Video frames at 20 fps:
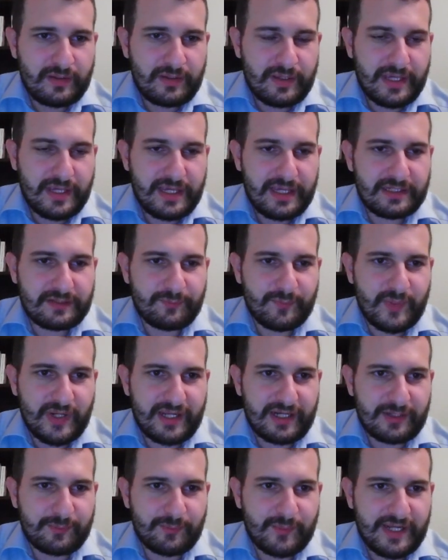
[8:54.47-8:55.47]
and
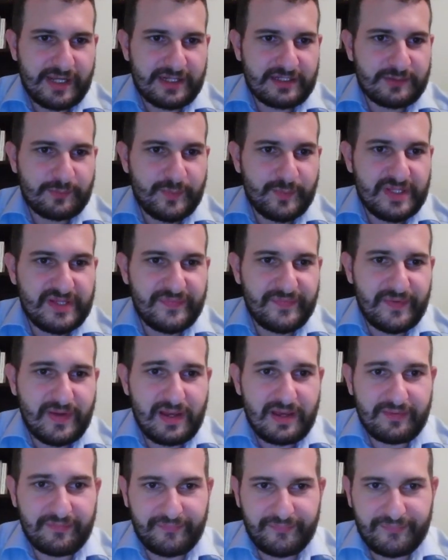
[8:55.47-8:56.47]
black played
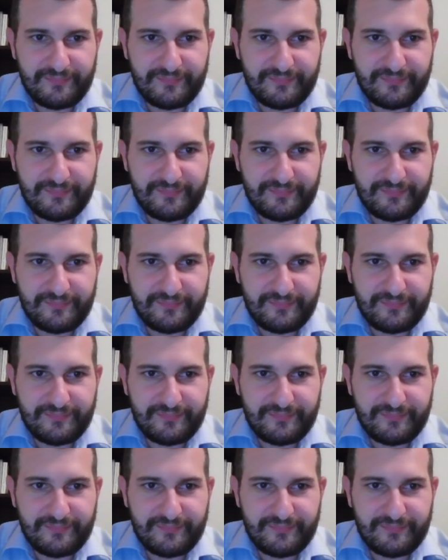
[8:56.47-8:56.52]
b5.